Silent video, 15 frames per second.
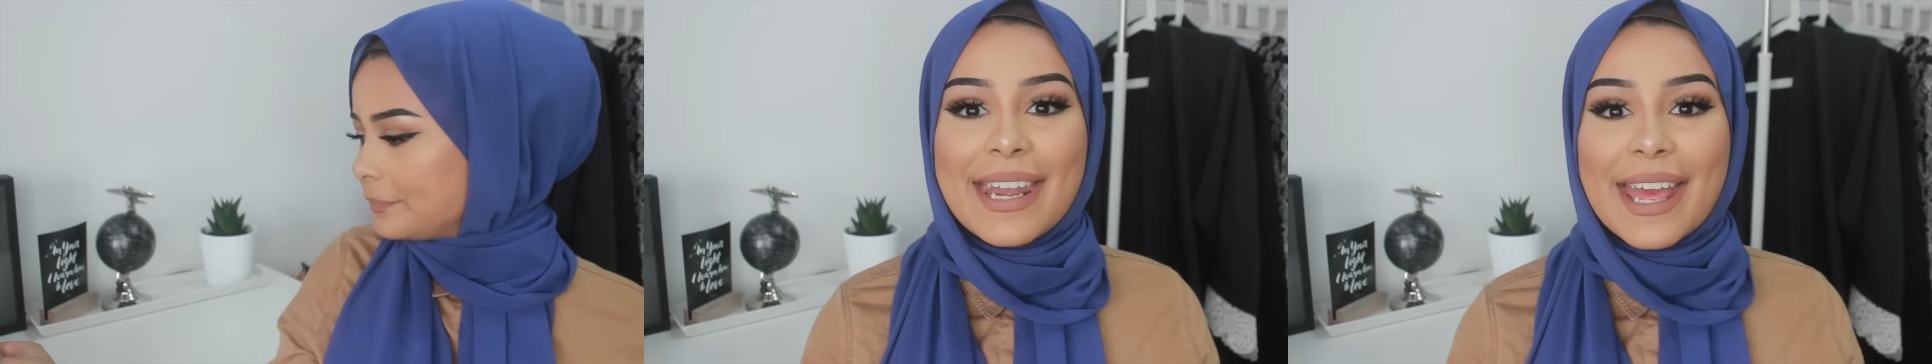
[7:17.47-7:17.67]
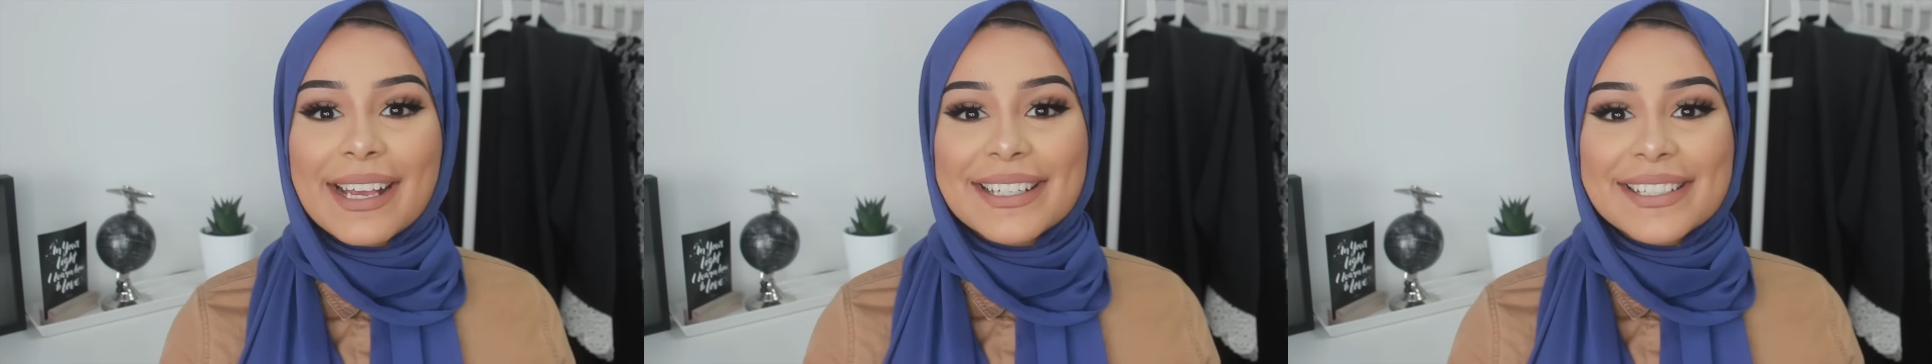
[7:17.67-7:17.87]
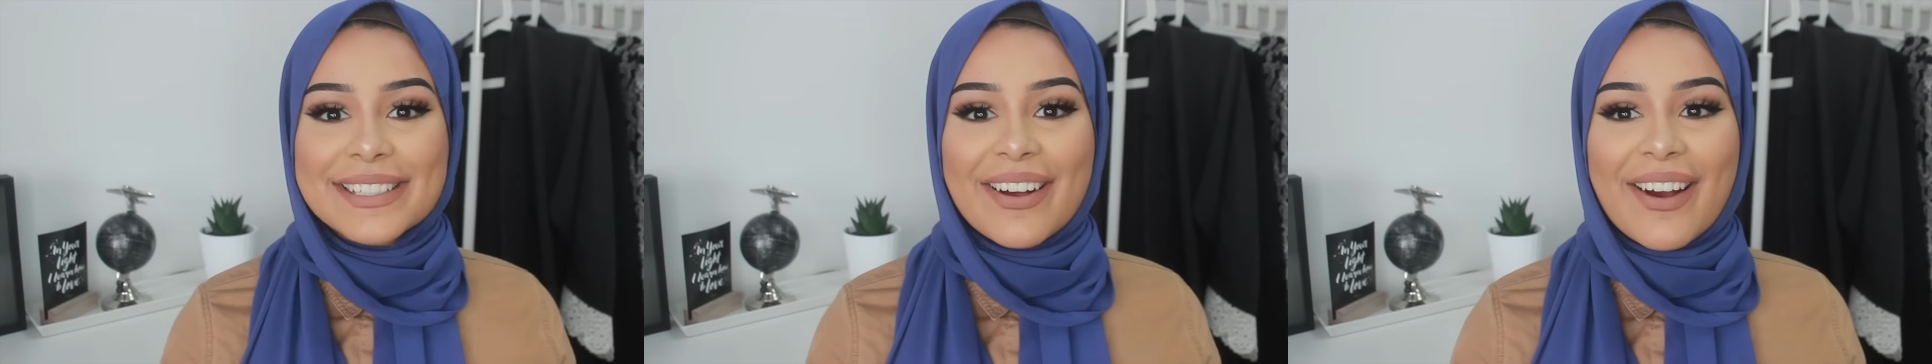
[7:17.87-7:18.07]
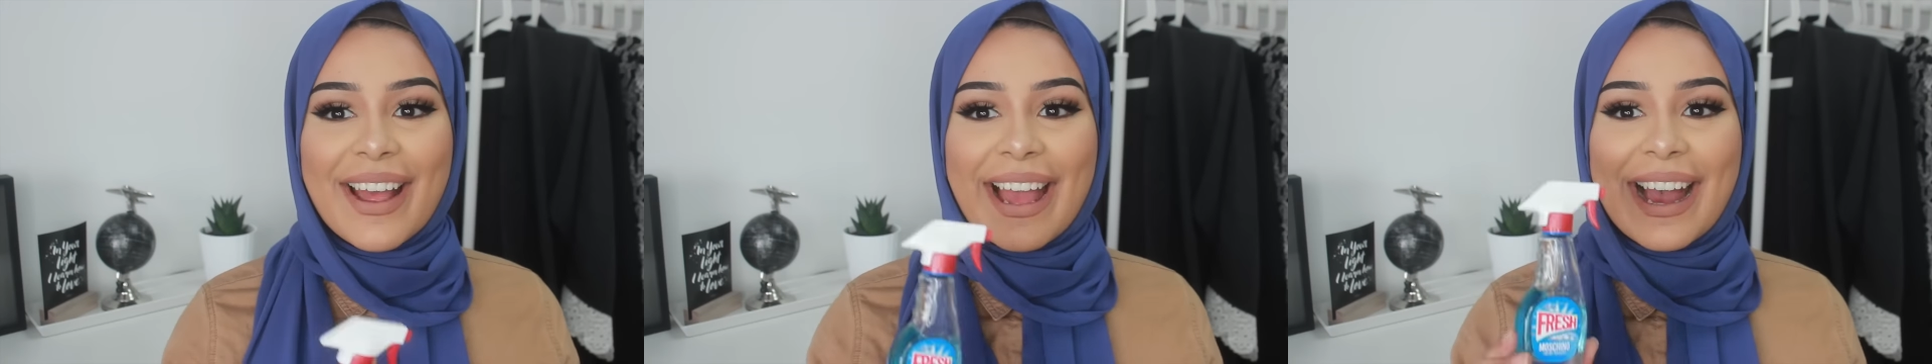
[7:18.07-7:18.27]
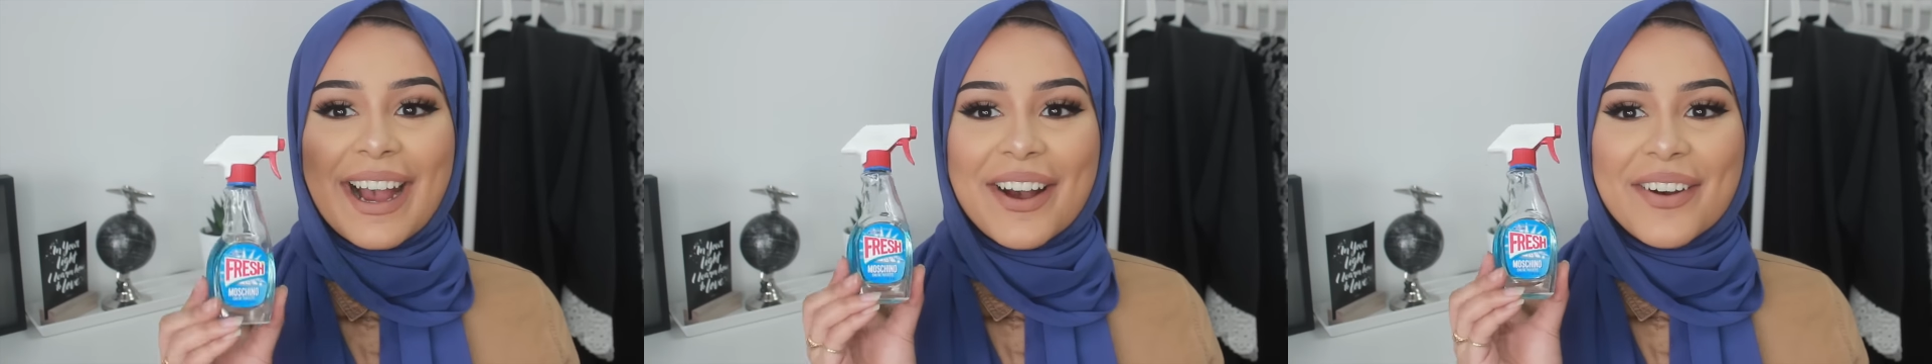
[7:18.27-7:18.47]
Next,
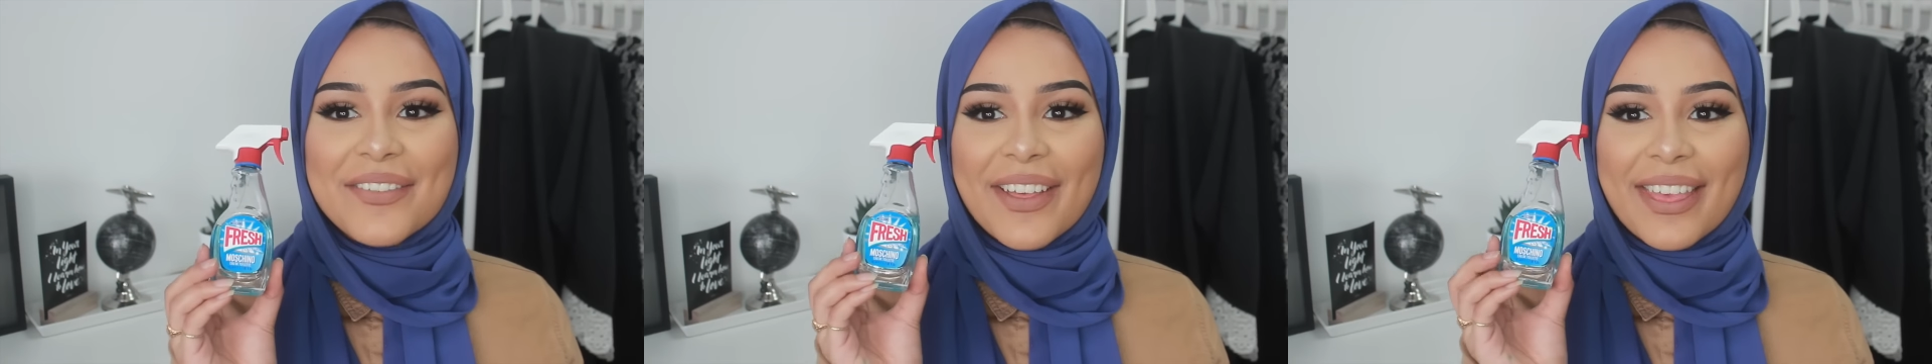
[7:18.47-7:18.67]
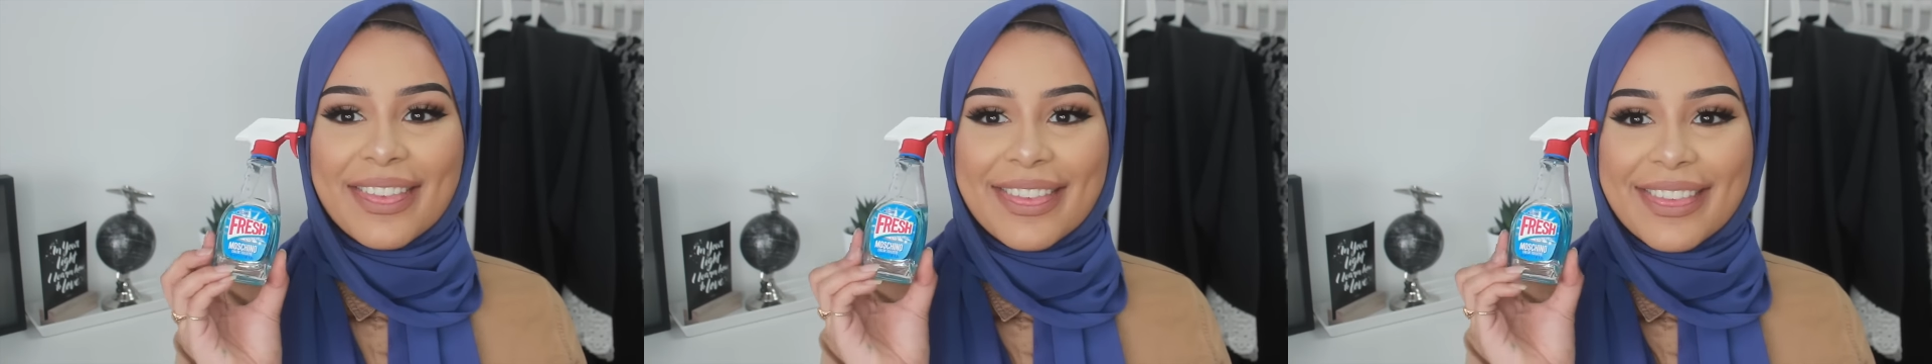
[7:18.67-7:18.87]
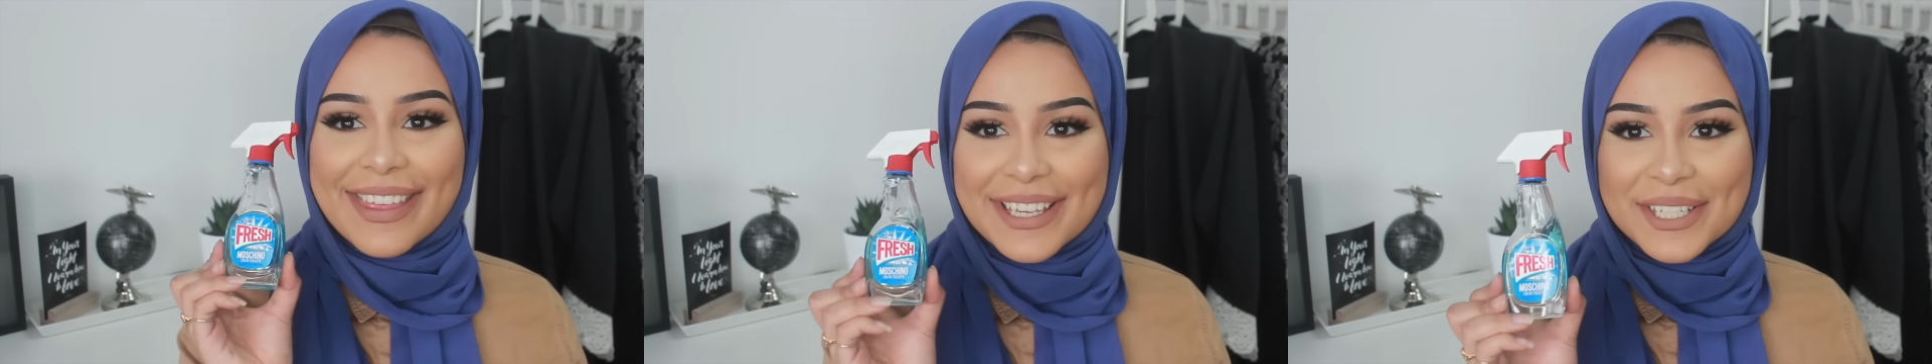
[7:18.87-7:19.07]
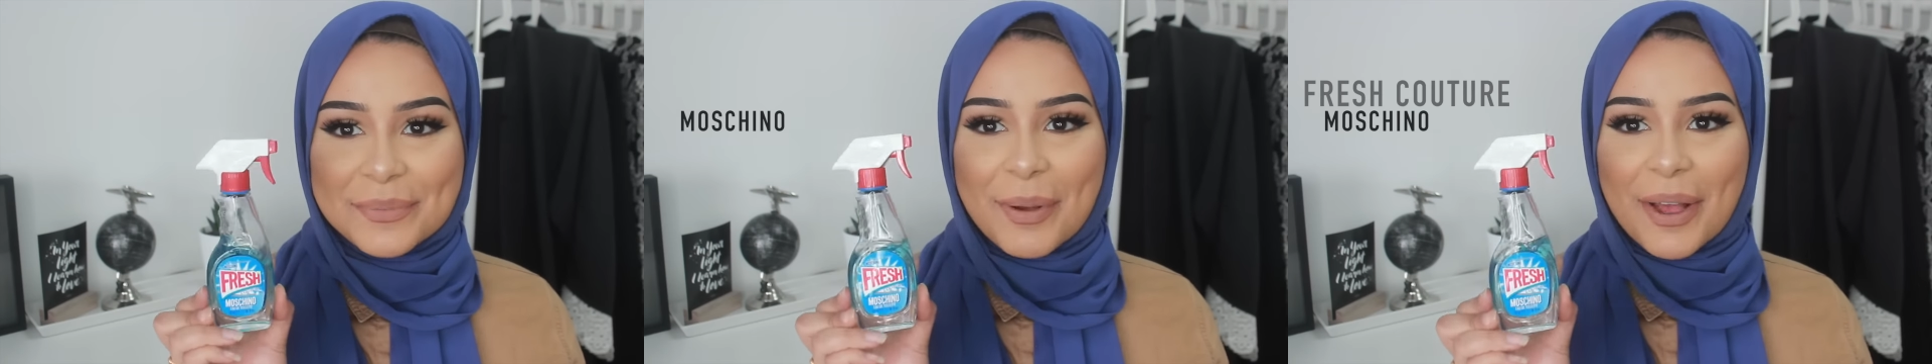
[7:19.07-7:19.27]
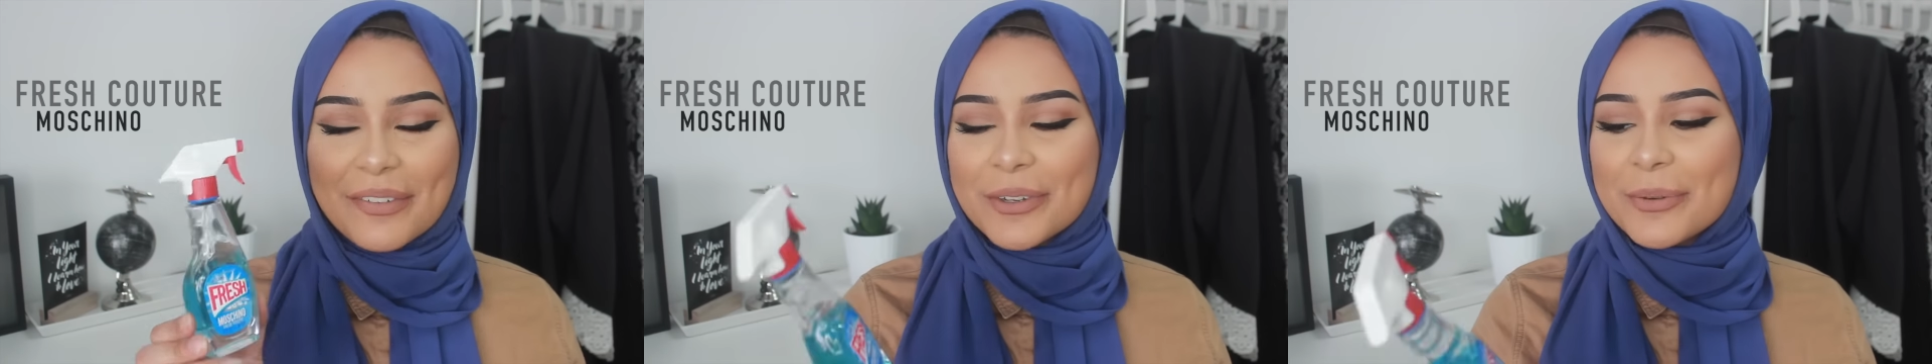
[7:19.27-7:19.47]
I have
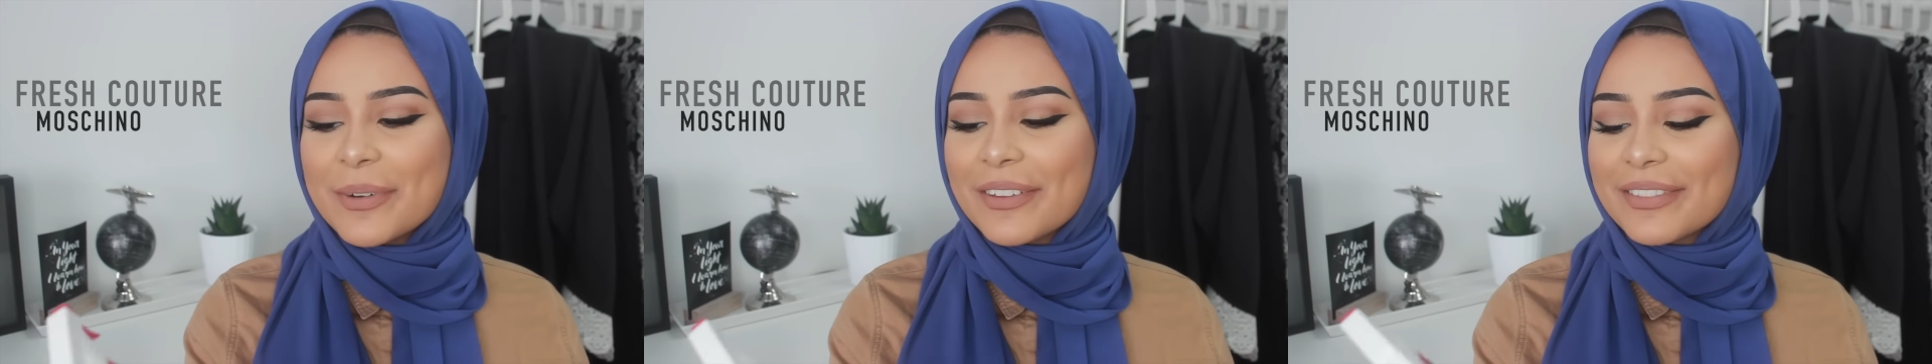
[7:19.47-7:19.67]
this perfume.